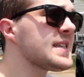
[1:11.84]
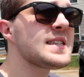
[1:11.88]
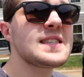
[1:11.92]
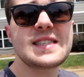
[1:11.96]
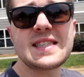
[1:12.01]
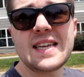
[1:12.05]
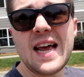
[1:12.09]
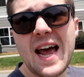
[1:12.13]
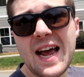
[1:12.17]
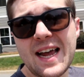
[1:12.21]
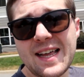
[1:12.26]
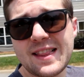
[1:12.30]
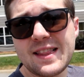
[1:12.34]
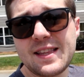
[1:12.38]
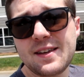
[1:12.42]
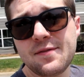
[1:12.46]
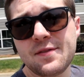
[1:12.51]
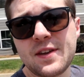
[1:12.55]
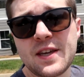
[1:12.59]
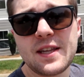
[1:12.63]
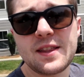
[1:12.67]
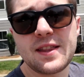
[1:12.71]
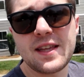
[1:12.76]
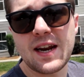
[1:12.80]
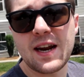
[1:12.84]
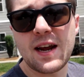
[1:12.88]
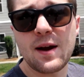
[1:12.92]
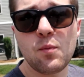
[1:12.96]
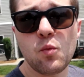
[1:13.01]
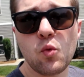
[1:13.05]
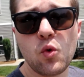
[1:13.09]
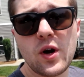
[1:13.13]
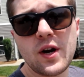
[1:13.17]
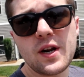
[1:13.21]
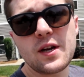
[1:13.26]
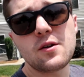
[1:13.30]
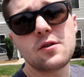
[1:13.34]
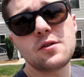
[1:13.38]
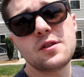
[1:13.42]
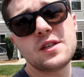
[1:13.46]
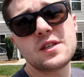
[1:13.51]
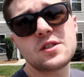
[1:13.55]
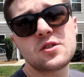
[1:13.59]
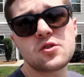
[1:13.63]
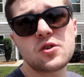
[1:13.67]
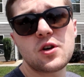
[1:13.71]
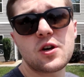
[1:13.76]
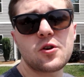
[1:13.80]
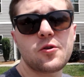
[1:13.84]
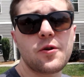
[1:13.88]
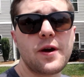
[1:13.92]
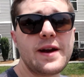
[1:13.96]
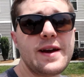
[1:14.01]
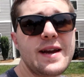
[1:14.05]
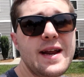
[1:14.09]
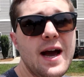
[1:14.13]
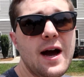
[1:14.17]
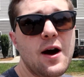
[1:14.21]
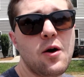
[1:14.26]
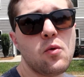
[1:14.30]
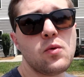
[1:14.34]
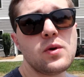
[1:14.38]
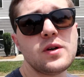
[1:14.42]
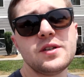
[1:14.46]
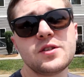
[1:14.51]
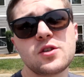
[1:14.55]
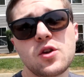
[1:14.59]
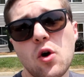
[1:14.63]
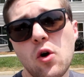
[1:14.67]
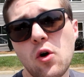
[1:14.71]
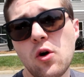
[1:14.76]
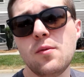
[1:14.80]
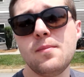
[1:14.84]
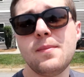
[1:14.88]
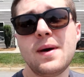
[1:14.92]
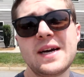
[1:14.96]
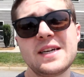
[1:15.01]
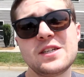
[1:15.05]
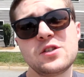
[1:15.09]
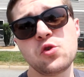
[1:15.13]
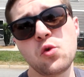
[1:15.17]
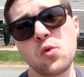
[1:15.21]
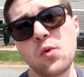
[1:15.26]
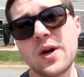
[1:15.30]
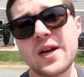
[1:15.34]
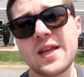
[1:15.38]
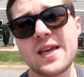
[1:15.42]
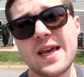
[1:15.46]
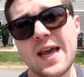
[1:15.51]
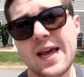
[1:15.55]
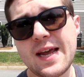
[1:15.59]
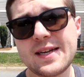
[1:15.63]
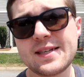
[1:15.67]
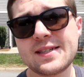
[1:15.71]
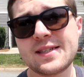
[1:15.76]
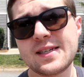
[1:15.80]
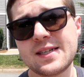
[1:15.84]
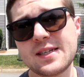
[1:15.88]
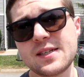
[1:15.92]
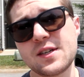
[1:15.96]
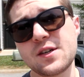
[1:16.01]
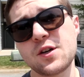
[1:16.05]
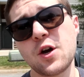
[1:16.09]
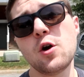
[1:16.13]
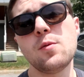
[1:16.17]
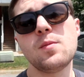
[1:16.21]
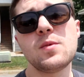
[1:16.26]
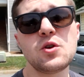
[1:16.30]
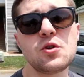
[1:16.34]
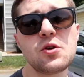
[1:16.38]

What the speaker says: exact lift kit that I'm running on this truck right now was on my 2018 Tacoma.